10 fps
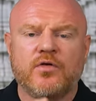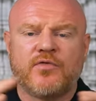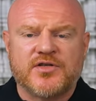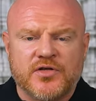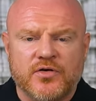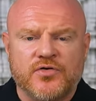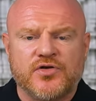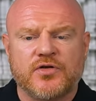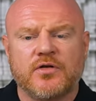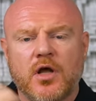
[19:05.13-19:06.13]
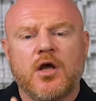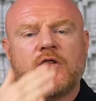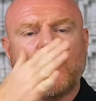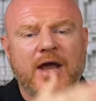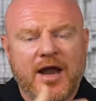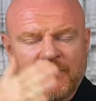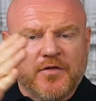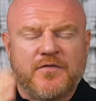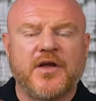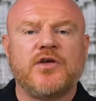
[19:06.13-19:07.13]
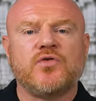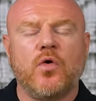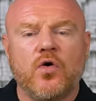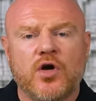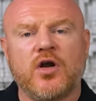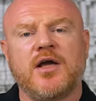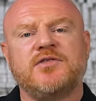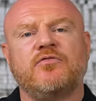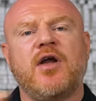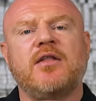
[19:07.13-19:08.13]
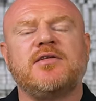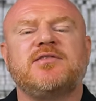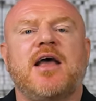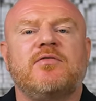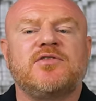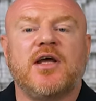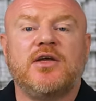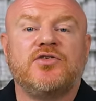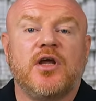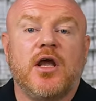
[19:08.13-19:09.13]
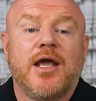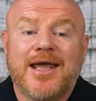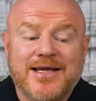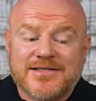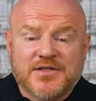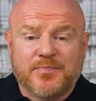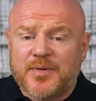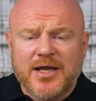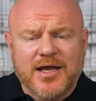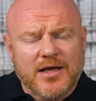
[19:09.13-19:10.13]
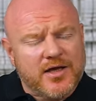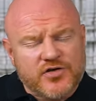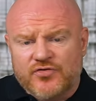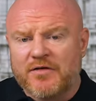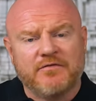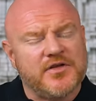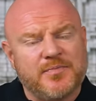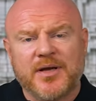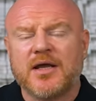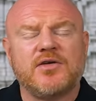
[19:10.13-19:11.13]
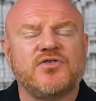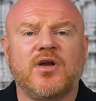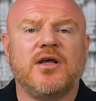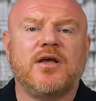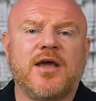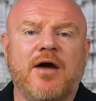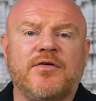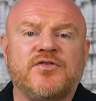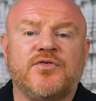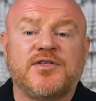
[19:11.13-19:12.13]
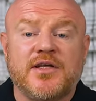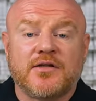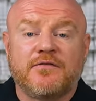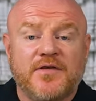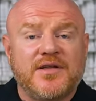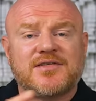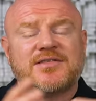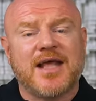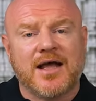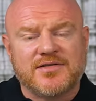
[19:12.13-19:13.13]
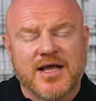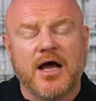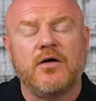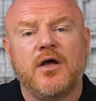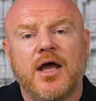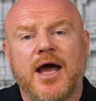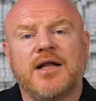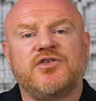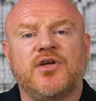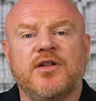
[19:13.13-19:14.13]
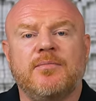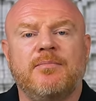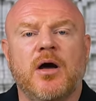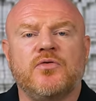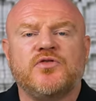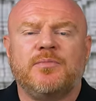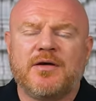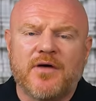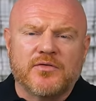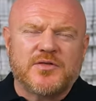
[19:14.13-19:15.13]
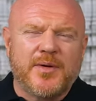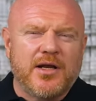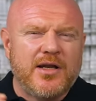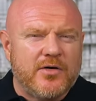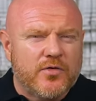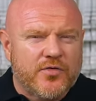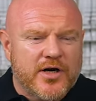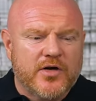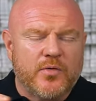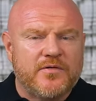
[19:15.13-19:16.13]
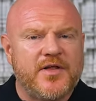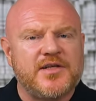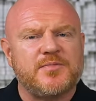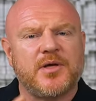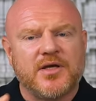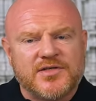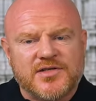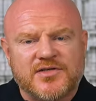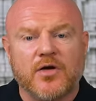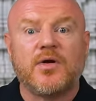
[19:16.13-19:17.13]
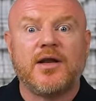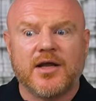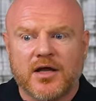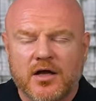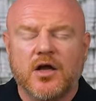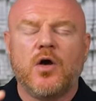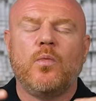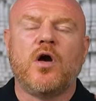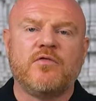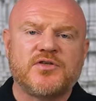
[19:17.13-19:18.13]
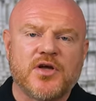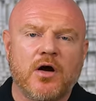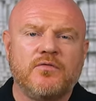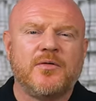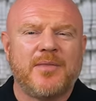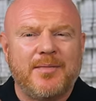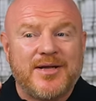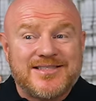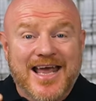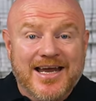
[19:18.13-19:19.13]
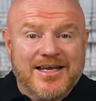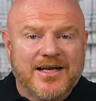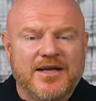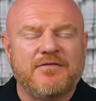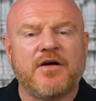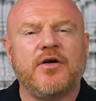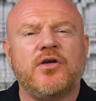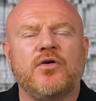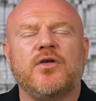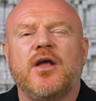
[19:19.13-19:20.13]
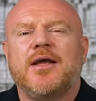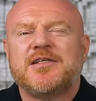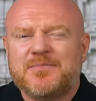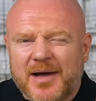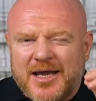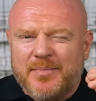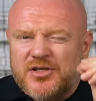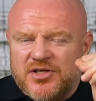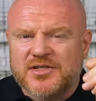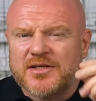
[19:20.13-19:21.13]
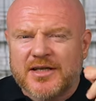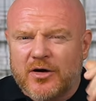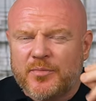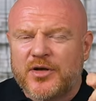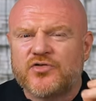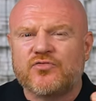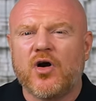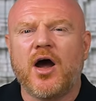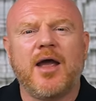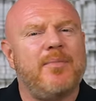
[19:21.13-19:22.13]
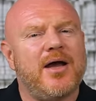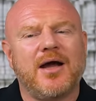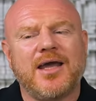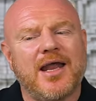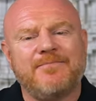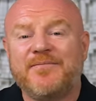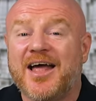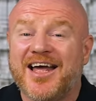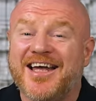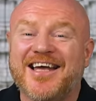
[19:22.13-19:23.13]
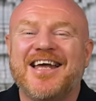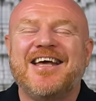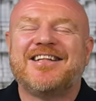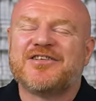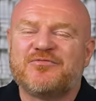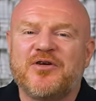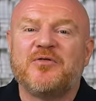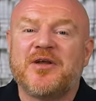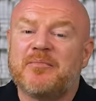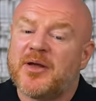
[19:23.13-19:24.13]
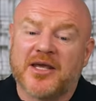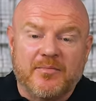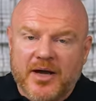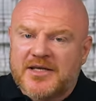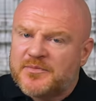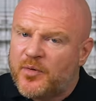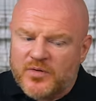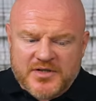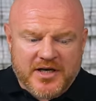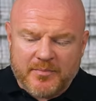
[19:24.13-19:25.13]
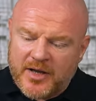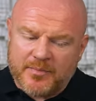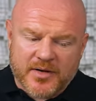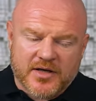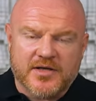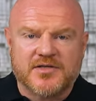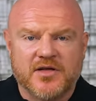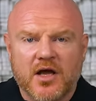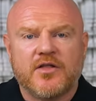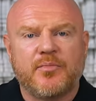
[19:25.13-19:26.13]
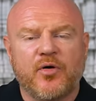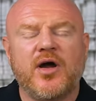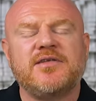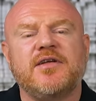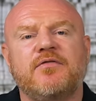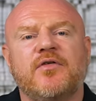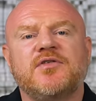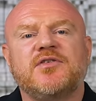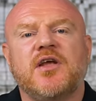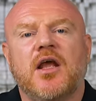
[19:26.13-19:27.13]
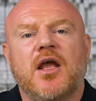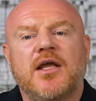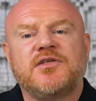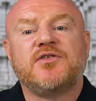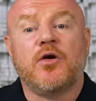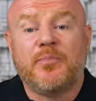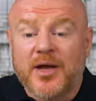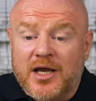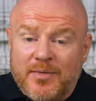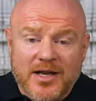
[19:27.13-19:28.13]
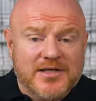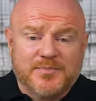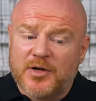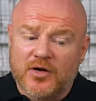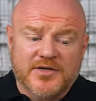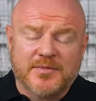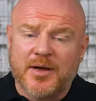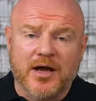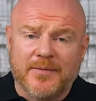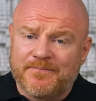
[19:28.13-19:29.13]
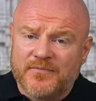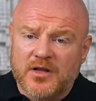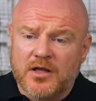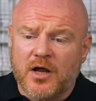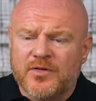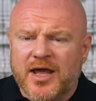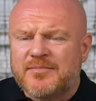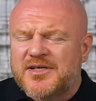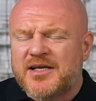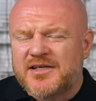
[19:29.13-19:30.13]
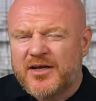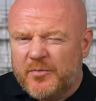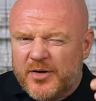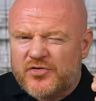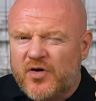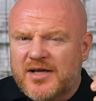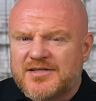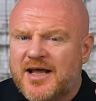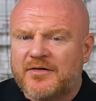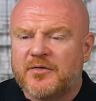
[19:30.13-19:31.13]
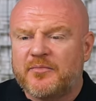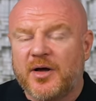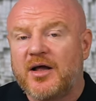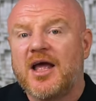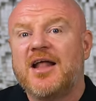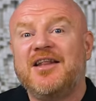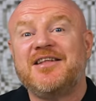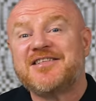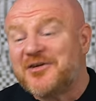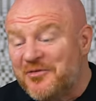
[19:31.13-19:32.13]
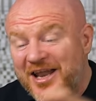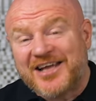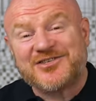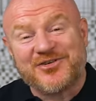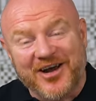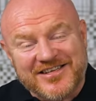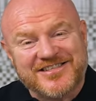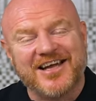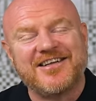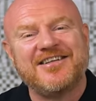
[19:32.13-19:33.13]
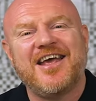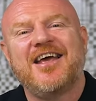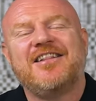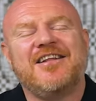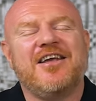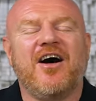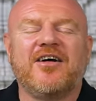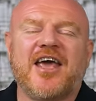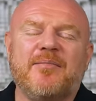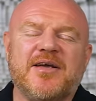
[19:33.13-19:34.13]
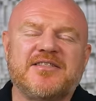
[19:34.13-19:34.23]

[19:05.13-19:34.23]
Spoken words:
the resolution, the way everything is organized around the soundstage, is its big strength, its big sonic characteristic, the thing that stands out actually the most. But if I was to be a little critical of this, because it's so clear, well resolved, and maybe technically very good, it's maybe just a little bit dry, but again, that's real nitpicking. But it's important to nitpick because the price difference is so big. But let's be honest about it. You know, the M10 is a little bit dry sounding, but still less dry sounding than the Arcam